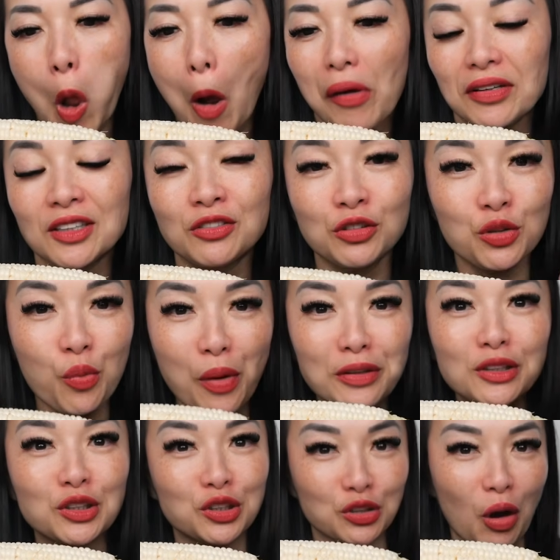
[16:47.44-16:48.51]
if you want
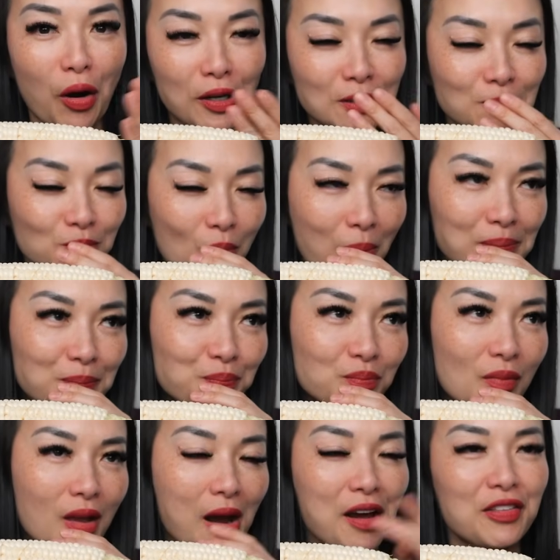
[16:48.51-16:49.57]
to start,
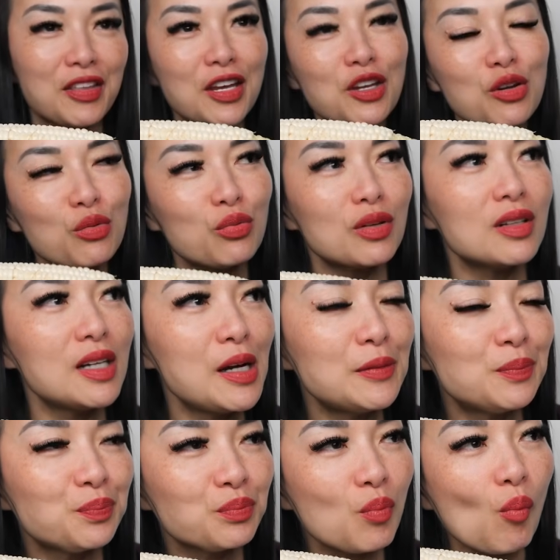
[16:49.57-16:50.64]
I think you
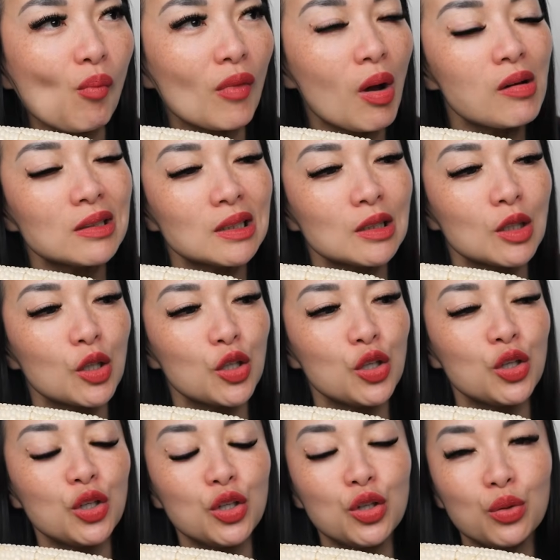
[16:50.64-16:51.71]

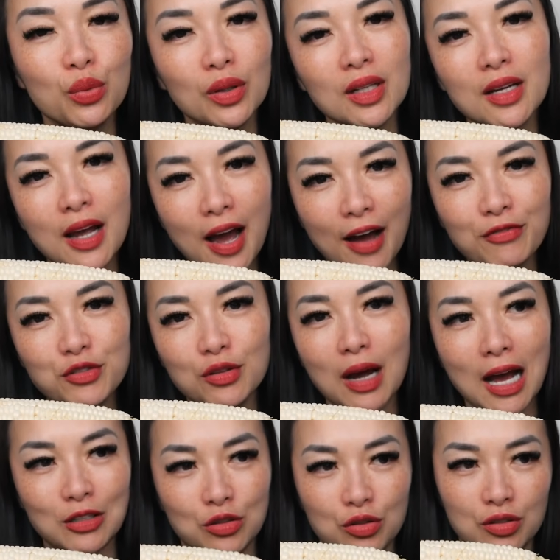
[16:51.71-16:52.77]
really have to
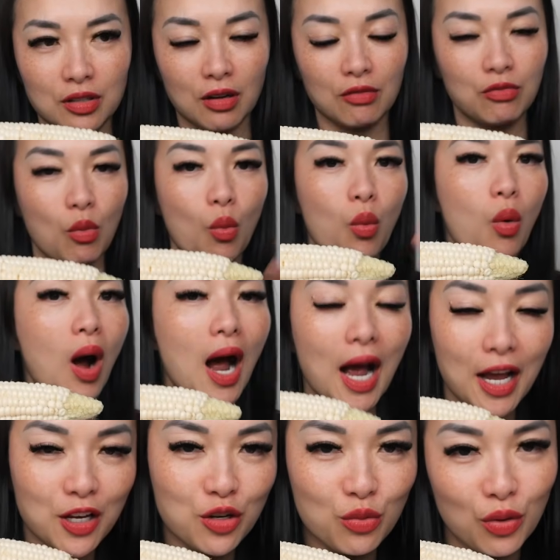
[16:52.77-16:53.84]
ask yourself why
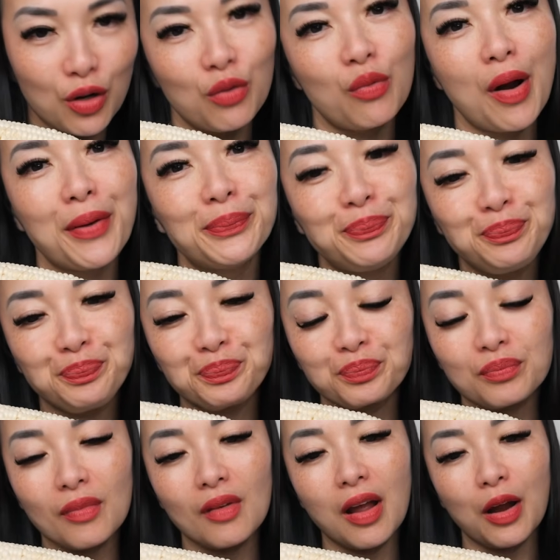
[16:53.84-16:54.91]
you want to run.
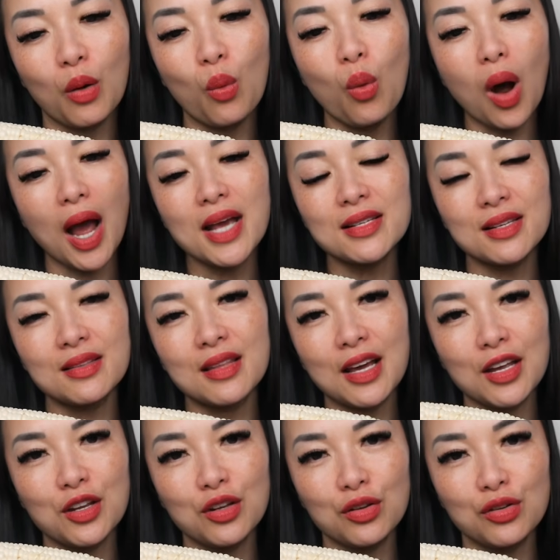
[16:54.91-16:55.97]
Like, why is it
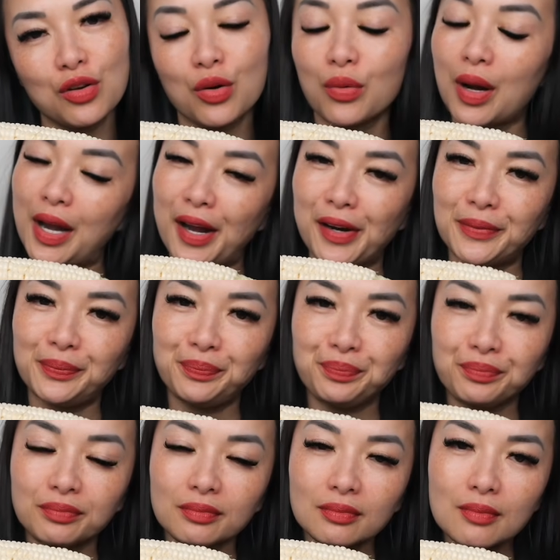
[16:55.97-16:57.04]
that you're running?
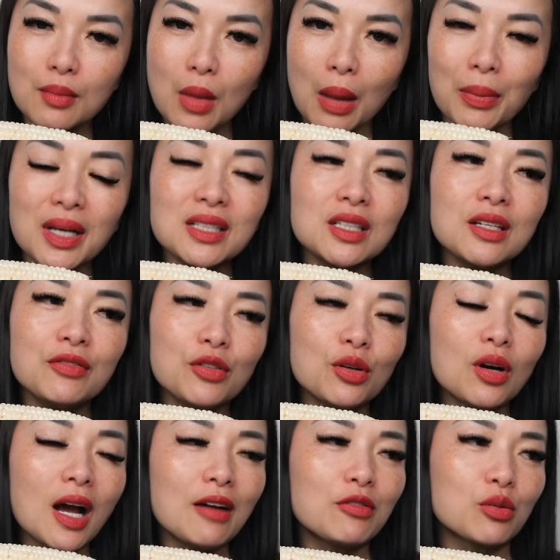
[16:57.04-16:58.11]
Because if you
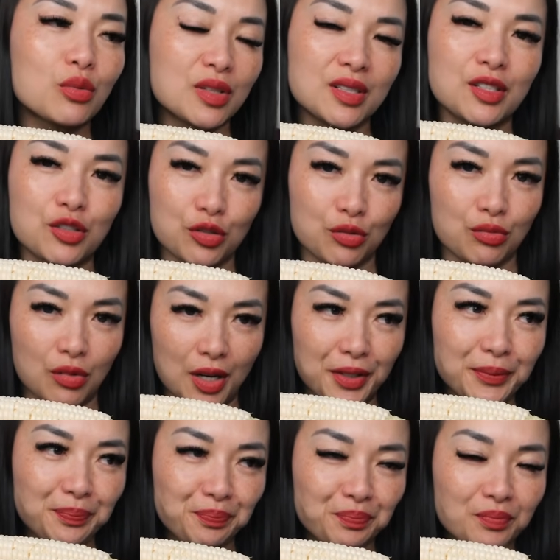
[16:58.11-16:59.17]
don't have a reason to
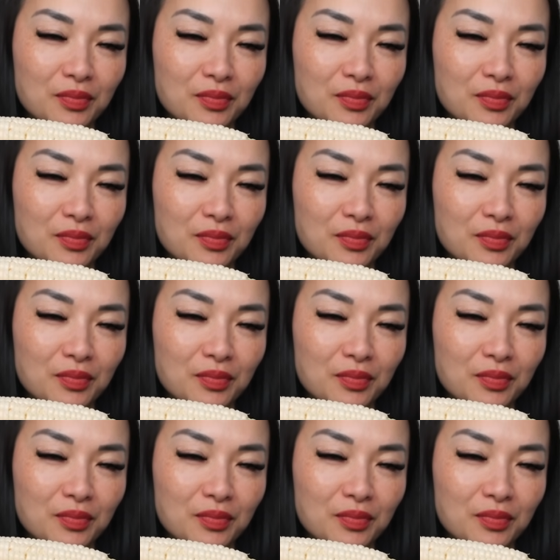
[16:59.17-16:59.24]
run,